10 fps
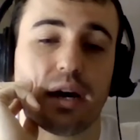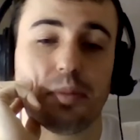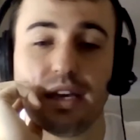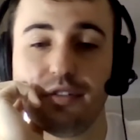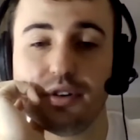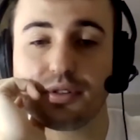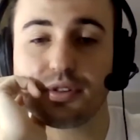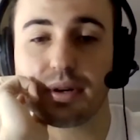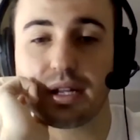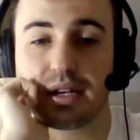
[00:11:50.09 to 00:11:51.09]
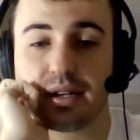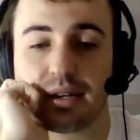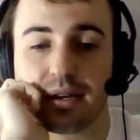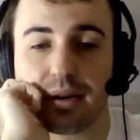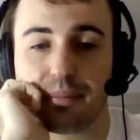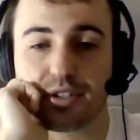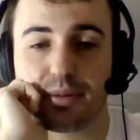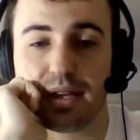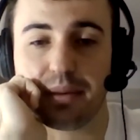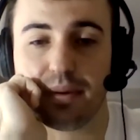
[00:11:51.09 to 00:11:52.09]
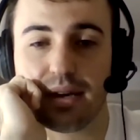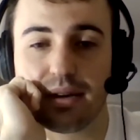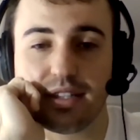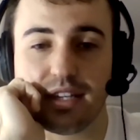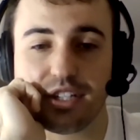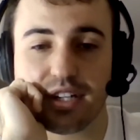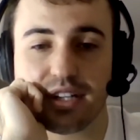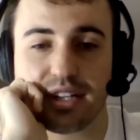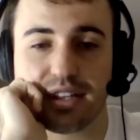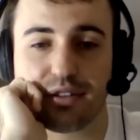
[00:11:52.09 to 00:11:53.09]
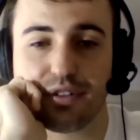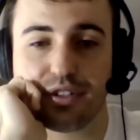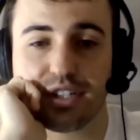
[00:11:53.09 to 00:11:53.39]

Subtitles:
I believe you also want to possibly be a teacher in the future.